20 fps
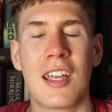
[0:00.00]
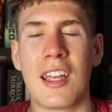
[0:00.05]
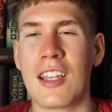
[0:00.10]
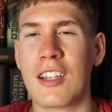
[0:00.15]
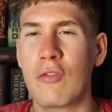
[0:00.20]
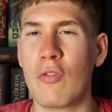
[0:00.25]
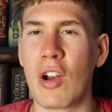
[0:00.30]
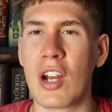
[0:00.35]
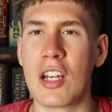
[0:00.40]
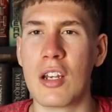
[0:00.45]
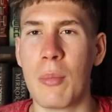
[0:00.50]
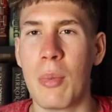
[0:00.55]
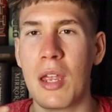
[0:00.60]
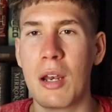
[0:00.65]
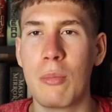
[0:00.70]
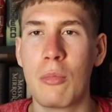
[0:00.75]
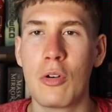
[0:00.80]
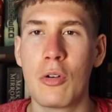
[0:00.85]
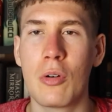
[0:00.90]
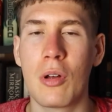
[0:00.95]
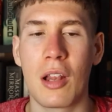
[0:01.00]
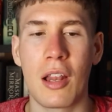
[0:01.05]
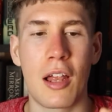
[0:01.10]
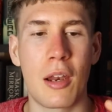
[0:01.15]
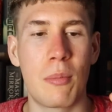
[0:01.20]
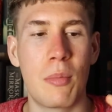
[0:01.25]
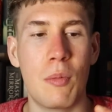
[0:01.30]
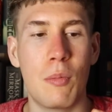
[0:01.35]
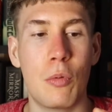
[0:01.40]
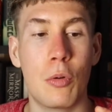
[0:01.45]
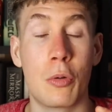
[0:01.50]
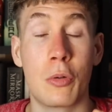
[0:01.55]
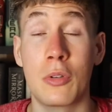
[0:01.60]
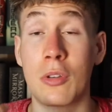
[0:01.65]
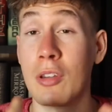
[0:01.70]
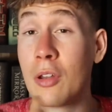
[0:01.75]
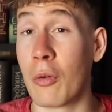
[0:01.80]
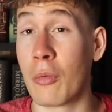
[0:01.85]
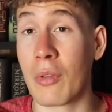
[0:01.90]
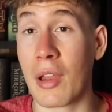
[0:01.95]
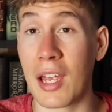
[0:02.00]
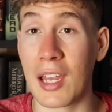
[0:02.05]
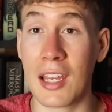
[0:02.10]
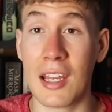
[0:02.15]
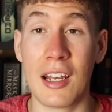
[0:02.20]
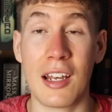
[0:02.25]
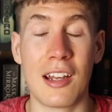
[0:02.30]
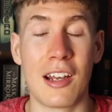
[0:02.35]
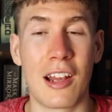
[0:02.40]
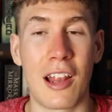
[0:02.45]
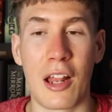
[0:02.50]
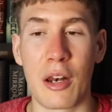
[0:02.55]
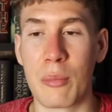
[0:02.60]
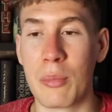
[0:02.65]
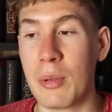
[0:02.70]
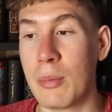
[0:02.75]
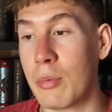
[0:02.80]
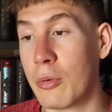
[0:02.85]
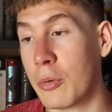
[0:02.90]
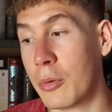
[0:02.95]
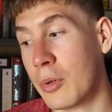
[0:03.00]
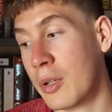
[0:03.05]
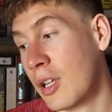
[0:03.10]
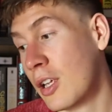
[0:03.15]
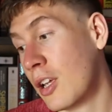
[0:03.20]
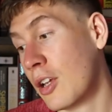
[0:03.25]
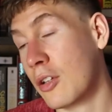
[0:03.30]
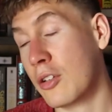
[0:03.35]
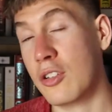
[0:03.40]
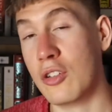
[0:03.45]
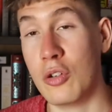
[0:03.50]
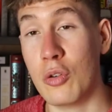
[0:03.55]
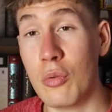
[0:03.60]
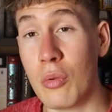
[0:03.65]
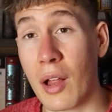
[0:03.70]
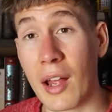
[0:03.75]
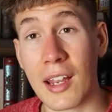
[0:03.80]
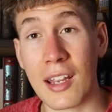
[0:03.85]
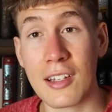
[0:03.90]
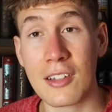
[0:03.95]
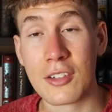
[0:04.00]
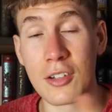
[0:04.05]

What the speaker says: It's very debatable. A lot of people don't like it, and a lot of people do like it.